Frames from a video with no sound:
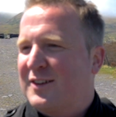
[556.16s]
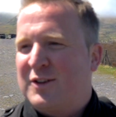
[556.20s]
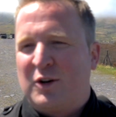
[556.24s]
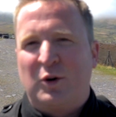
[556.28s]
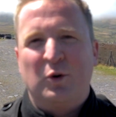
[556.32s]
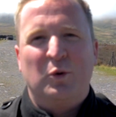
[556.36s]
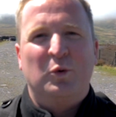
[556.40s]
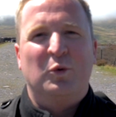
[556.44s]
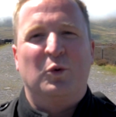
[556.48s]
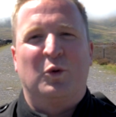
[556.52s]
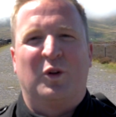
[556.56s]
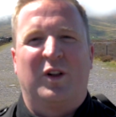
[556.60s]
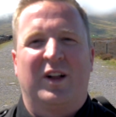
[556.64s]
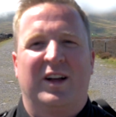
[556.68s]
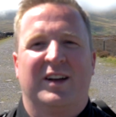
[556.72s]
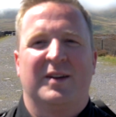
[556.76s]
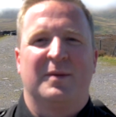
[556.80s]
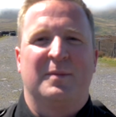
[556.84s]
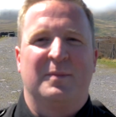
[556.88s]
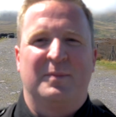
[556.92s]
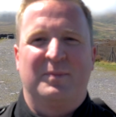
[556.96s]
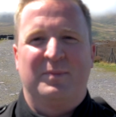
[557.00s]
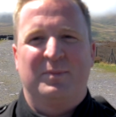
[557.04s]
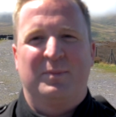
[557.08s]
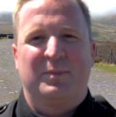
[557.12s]
cool
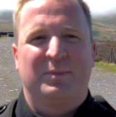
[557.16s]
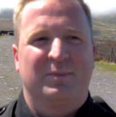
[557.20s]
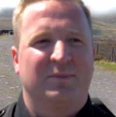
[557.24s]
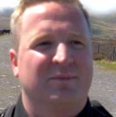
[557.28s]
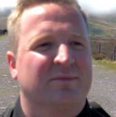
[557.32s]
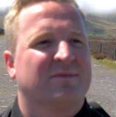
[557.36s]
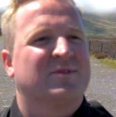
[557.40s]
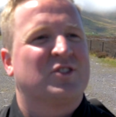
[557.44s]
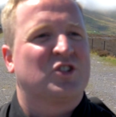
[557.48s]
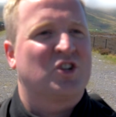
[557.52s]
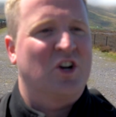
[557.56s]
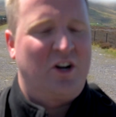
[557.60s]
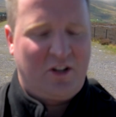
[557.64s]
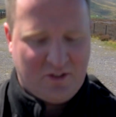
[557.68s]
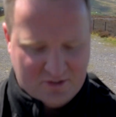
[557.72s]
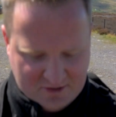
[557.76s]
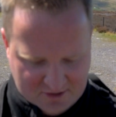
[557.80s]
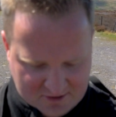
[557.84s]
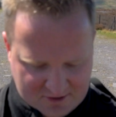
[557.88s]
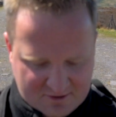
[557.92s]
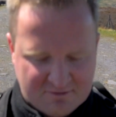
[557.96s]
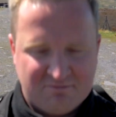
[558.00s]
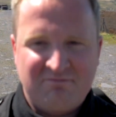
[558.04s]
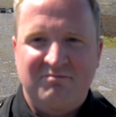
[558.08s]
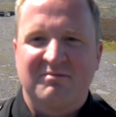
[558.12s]

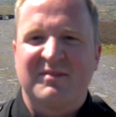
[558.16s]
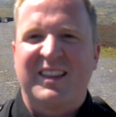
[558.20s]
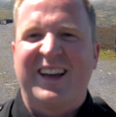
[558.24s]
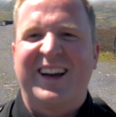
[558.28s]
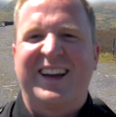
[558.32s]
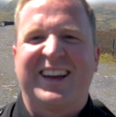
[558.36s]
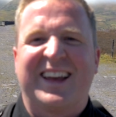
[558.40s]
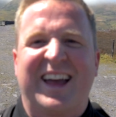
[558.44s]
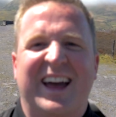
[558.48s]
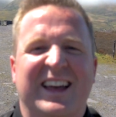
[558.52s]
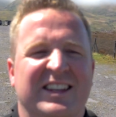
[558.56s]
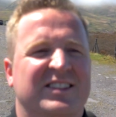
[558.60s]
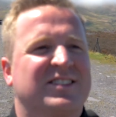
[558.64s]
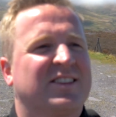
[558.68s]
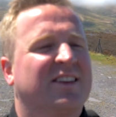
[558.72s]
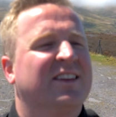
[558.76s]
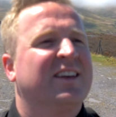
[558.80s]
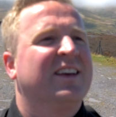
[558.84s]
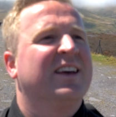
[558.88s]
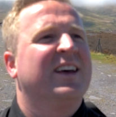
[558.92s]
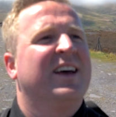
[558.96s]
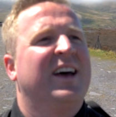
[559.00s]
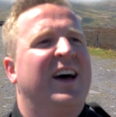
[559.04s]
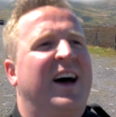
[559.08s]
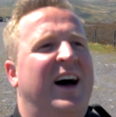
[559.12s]
shots, I guess.
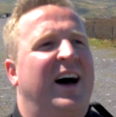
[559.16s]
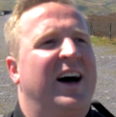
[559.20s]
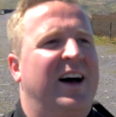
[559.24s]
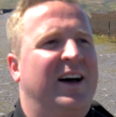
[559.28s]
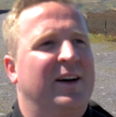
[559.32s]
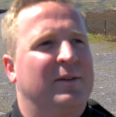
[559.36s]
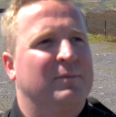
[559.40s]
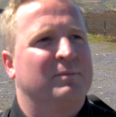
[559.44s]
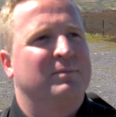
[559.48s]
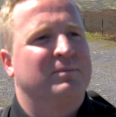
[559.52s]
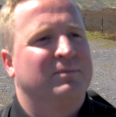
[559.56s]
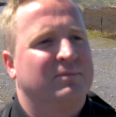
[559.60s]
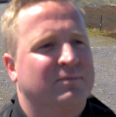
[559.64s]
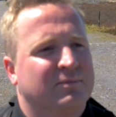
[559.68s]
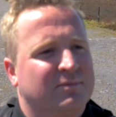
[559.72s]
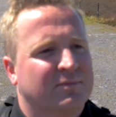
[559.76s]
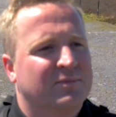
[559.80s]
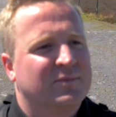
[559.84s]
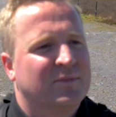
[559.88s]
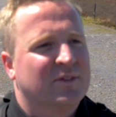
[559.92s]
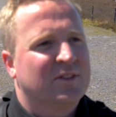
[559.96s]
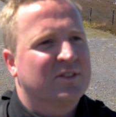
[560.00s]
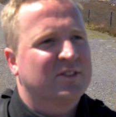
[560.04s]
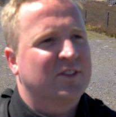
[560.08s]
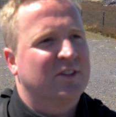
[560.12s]

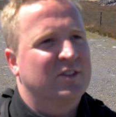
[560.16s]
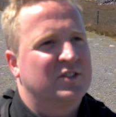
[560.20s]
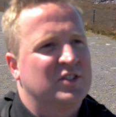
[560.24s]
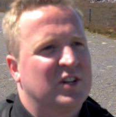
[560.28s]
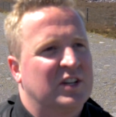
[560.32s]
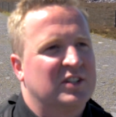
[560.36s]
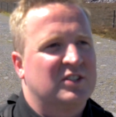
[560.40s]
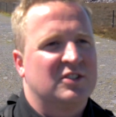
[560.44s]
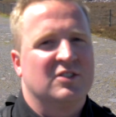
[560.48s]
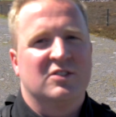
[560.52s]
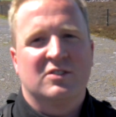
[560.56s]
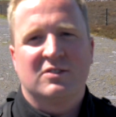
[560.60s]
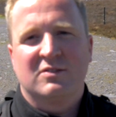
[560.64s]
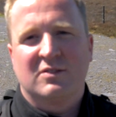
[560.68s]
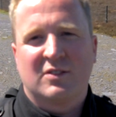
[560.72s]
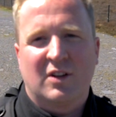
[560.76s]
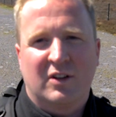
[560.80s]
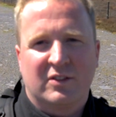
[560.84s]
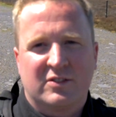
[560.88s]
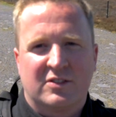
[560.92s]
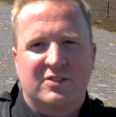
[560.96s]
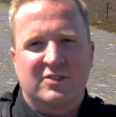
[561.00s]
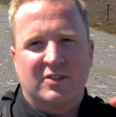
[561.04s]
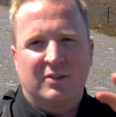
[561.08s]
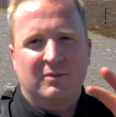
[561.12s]
So Jason
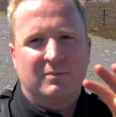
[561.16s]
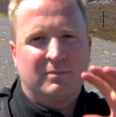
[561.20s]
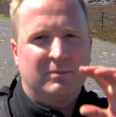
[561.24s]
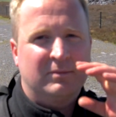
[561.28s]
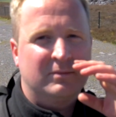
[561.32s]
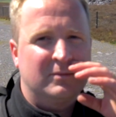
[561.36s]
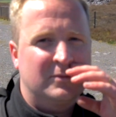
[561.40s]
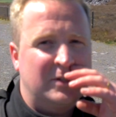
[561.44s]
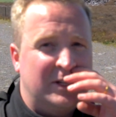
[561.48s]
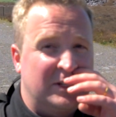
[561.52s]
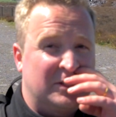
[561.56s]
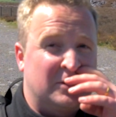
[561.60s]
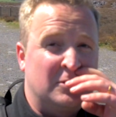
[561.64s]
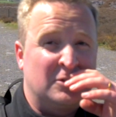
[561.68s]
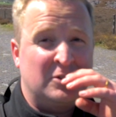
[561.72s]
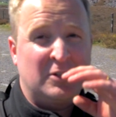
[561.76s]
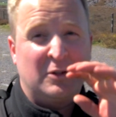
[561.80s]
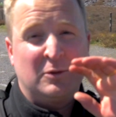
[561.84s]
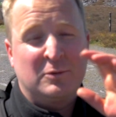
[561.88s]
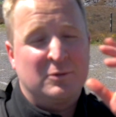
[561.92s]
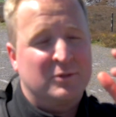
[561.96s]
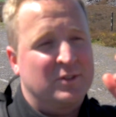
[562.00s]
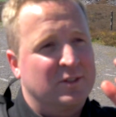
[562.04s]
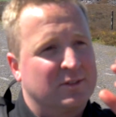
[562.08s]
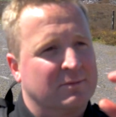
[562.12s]

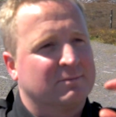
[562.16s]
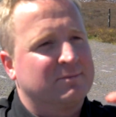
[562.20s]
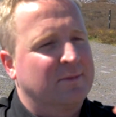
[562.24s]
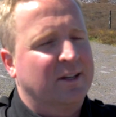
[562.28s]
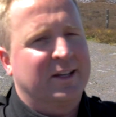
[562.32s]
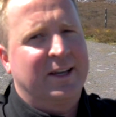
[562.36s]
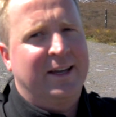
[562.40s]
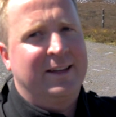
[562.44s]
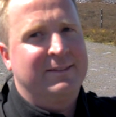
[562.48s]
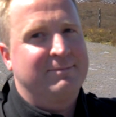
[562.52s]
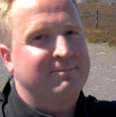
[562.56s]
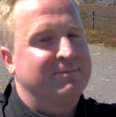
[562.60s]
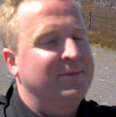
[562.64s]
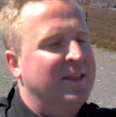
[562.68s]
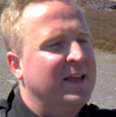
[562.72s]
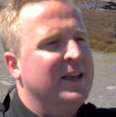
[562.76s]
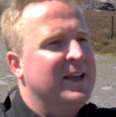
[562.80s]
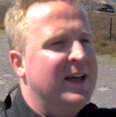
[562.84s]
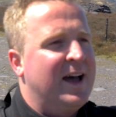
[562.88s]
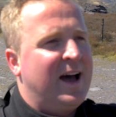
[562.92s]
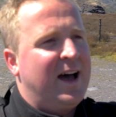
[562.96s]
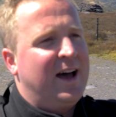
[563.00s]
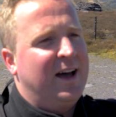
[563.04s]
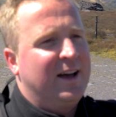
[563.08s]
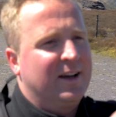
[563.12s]
Jones
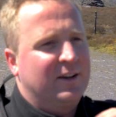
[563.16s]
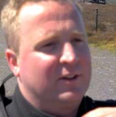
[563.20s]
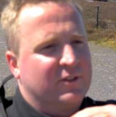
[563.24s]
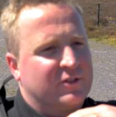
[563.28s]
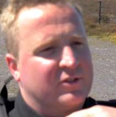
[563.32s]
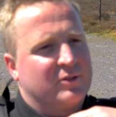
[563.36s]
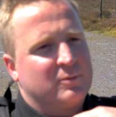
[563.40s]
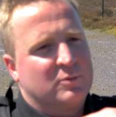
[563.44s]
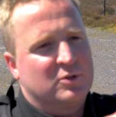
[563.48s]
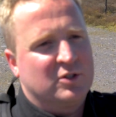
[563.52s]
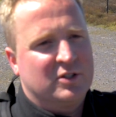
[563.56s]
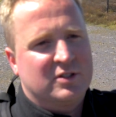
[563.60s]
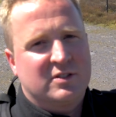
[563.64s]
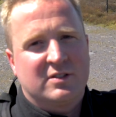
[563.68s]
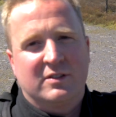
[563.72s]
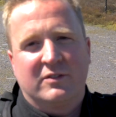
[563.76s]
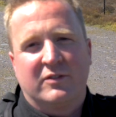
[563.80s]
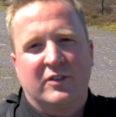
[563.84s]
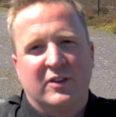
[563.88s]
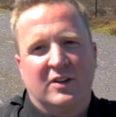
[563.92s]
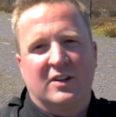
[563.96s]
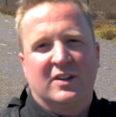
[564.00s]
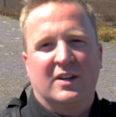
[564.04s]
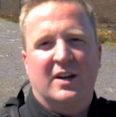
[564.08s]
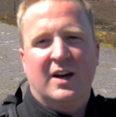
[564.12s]
again, got some shots
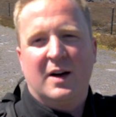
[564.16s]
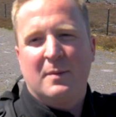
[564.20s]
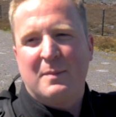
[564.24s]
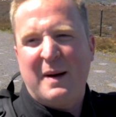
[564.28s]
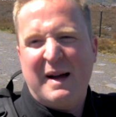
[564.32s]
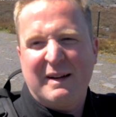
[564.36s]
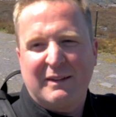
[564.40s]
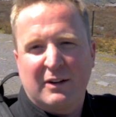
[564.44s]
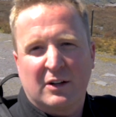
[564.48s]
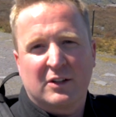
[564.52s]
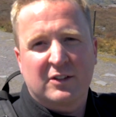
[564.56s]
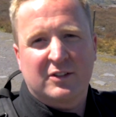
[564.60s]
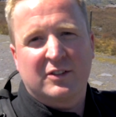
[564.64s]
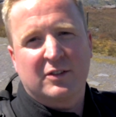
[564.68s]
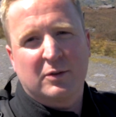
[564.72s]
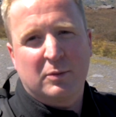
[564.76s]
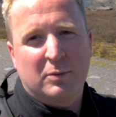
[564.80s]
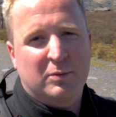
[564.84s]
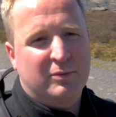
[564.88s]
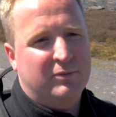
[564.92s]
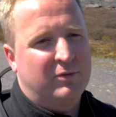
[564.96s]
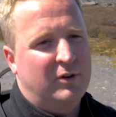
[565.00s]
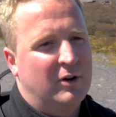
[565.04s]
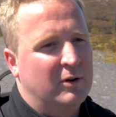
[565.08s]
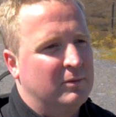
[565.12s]
of a barracks
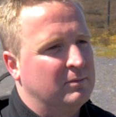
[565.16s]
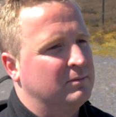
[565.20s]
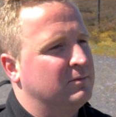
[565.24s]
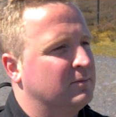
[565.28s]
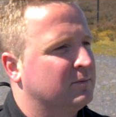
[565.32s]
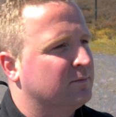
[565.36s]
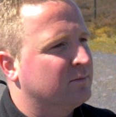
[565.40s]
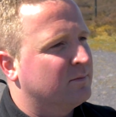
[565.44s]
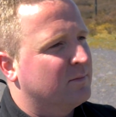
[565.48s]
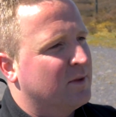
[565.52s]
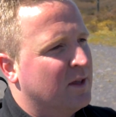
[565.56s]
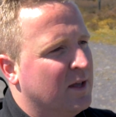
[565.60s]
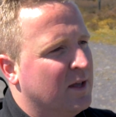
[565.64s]
from